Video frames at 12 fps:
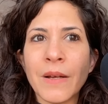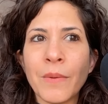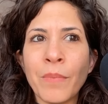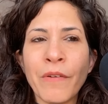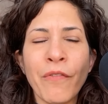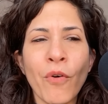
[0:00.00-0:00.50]

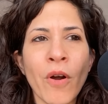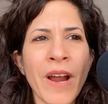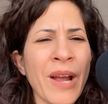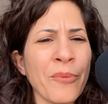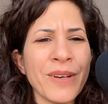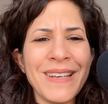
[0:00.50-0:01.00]
before
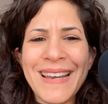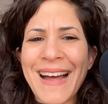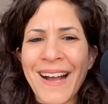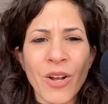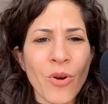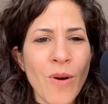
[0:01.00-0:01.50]
I would
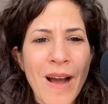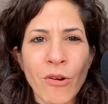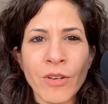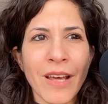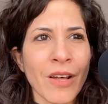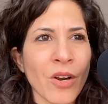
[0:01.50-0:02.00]
not go
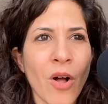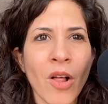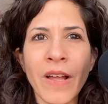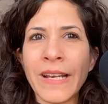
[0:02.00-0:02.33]
out at all